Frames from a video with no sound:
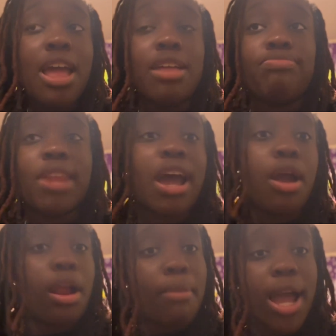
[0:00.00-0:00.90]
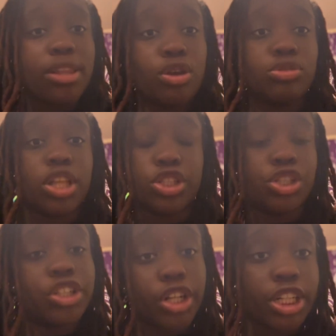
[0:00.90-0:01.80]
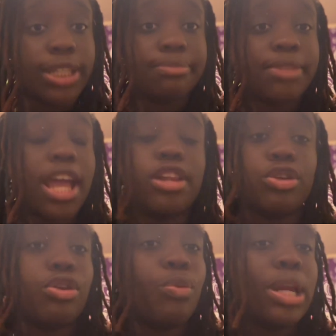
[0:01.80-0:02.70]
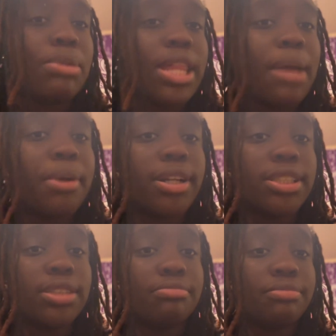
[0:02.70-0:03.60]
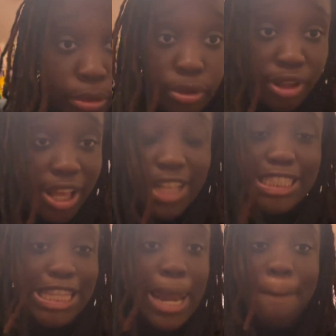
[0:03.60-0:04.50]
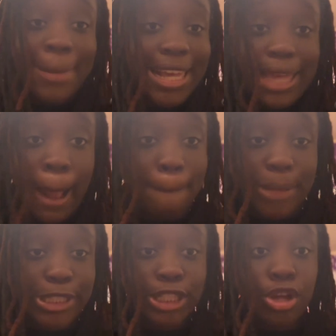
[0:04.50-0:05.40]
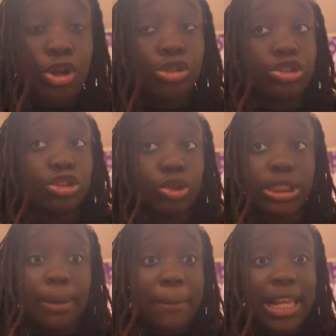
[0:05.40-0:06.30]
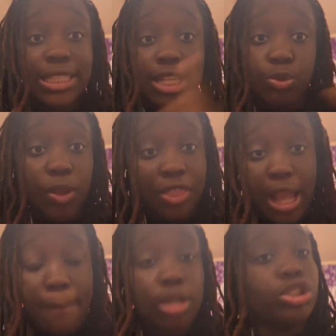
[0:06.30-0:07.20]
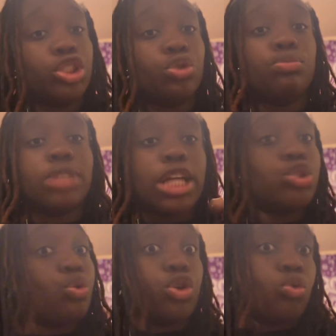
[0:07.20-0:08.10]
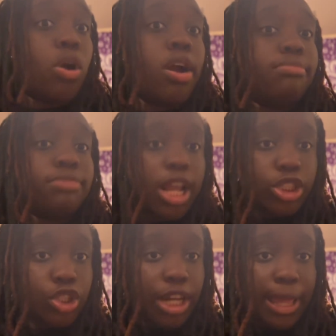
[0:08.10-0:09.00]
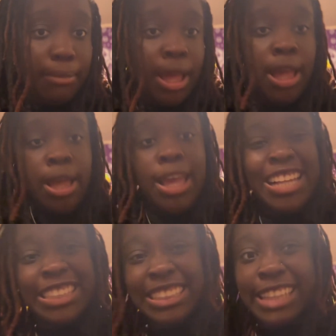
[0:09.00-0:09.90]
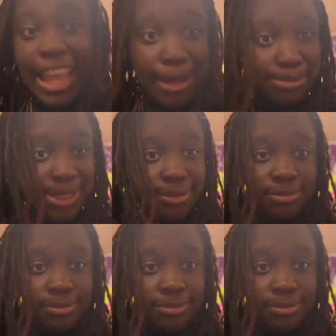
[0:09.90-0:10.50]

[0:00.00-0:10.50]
Now everybody knows that you're dirty, and you don't want to be that person. It's not a big campus, so somebody says one thing about you, that's who you are. That's your name. It's stamped.